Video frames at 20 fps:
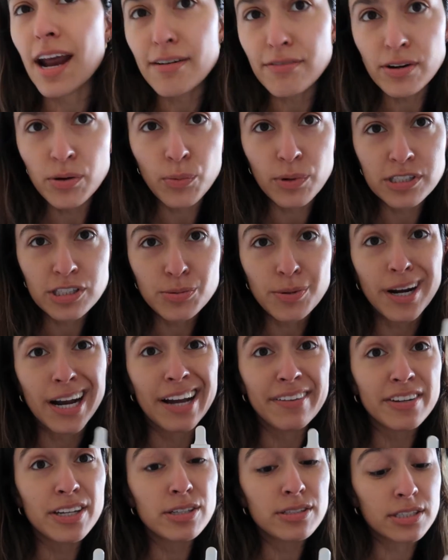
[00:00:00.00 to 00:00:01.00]
every once in a while,
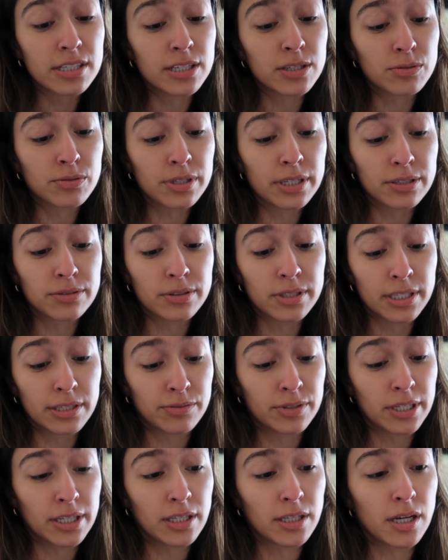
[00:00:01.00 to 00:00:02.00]
I haven't used it in a really, really,
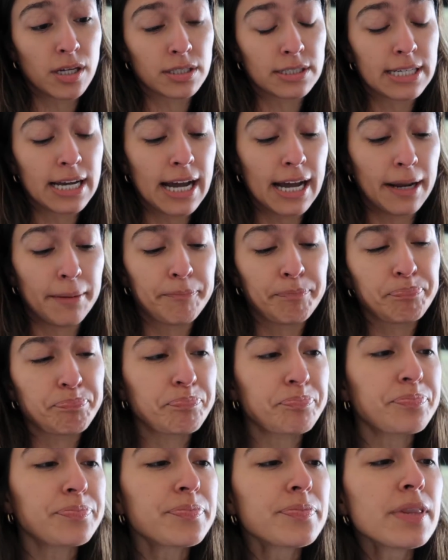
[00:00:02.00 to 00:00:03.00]
really long time,
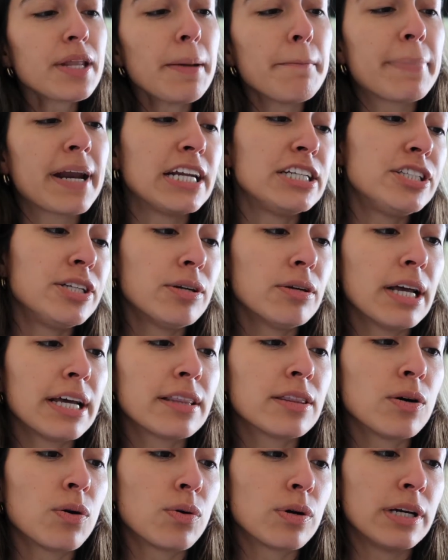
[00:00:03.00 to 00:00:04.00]
but I do
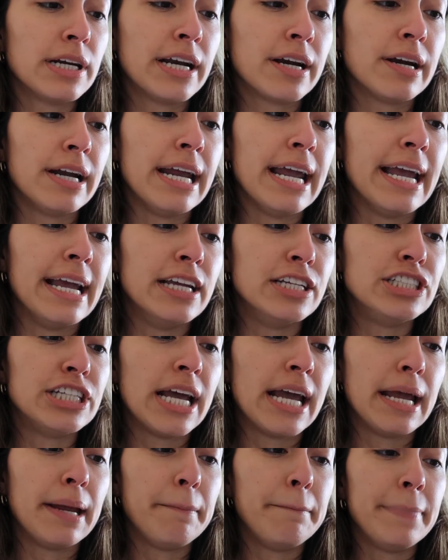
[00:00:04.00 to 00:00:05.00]
like the Ordinary
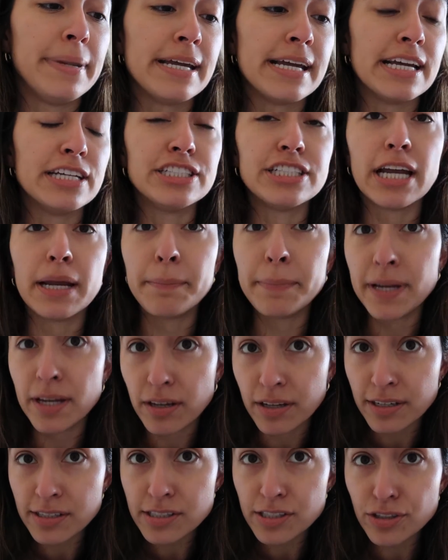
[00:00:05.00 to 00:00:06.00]
AHA BHA
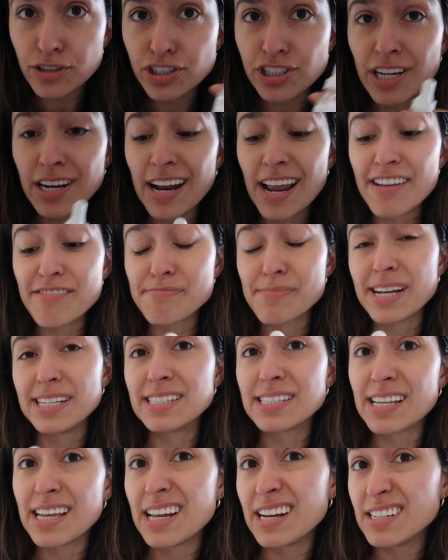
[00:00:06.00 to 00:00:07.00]
peeling solution. If my
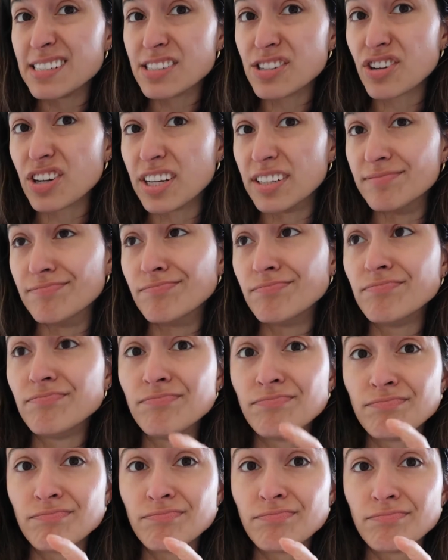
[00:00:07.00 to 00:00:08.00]
skin is looking,
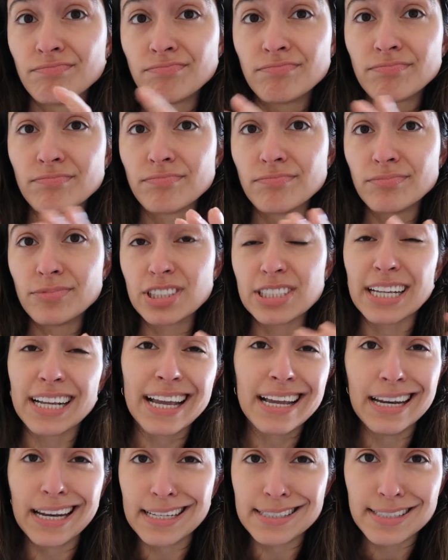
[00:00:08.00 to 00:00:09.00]
just
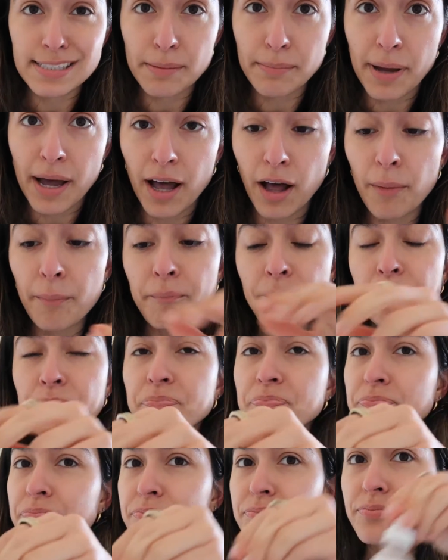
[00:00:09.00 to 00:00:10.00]
like it needs some help,
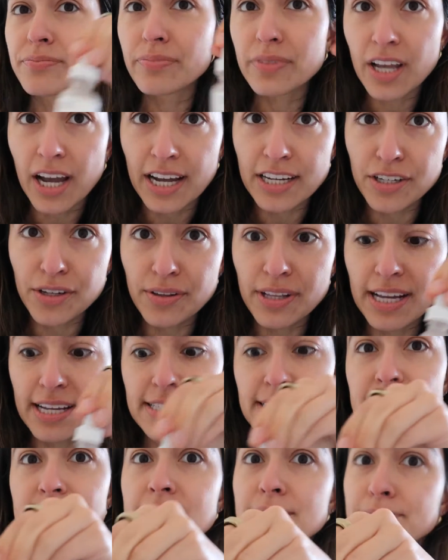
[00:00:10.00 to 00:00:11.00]
I do
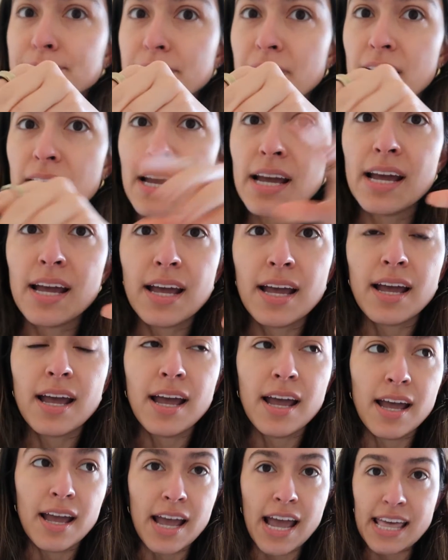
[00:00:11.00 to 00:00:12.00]
this.
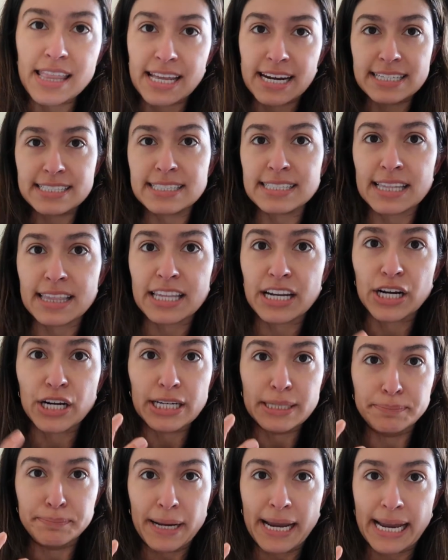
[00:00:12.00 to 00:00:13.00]
And then I sit there in